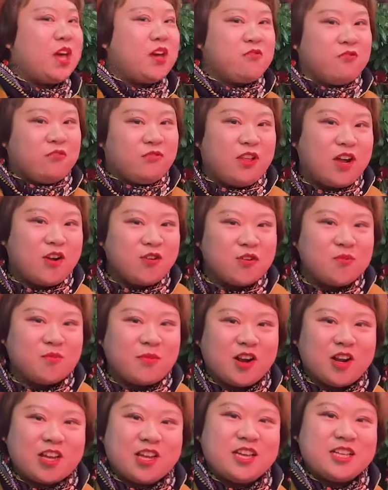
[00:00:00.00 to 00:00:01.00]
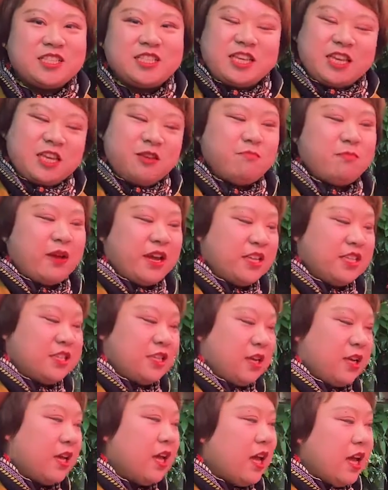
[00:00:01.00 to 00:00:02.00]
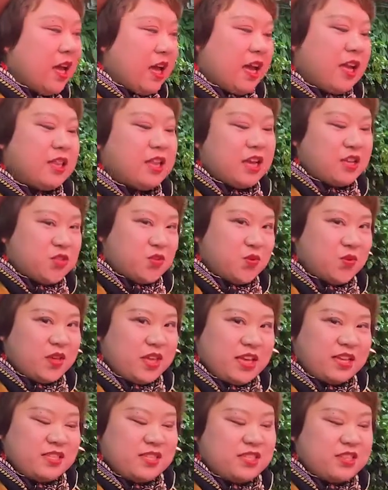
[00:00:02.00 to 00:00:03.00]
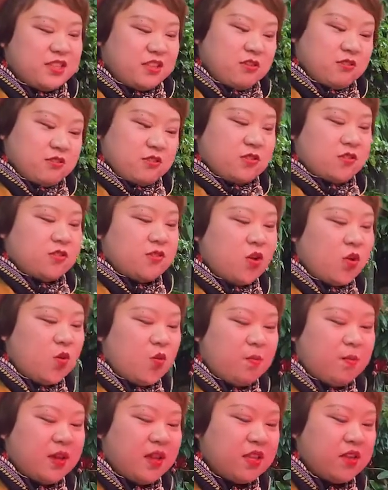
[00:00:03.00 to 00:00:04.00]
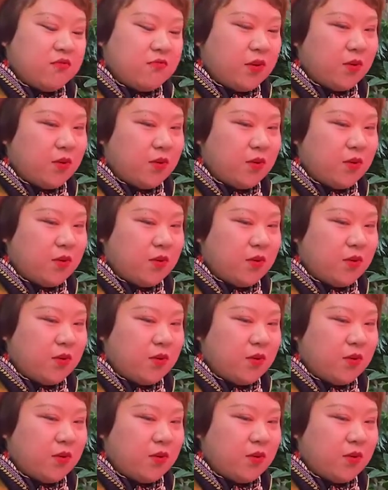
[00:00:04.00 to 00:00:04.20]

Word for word: a flower market in Beijing. And as you can see, there are so many